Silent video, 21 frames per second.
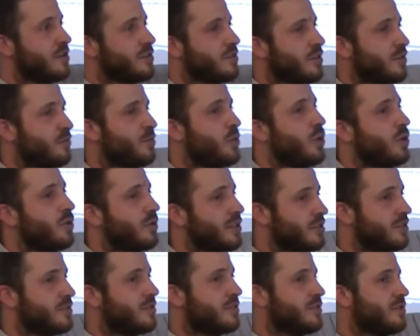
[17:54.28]
they put all
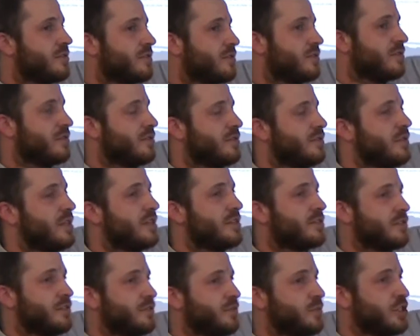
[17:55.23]
these
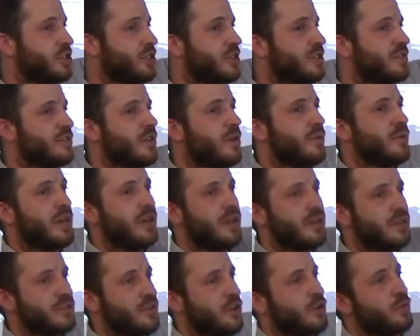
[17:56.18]
list of machines up there.
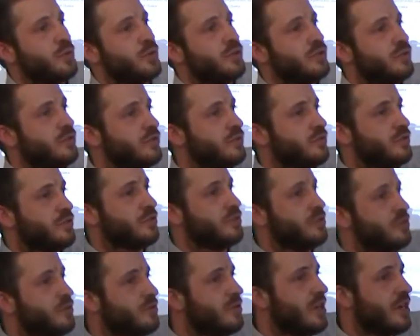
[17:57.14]
It's open to
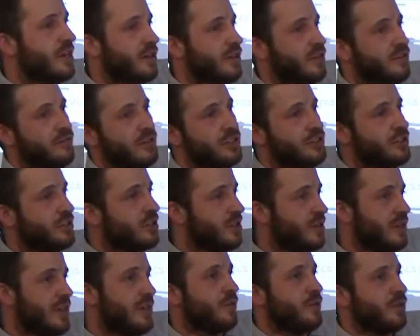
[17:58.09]
any
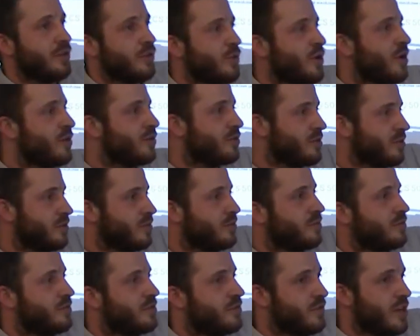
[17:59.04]
engineer anywhere in the world
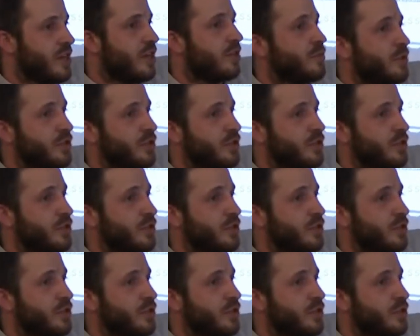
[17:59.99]
to develop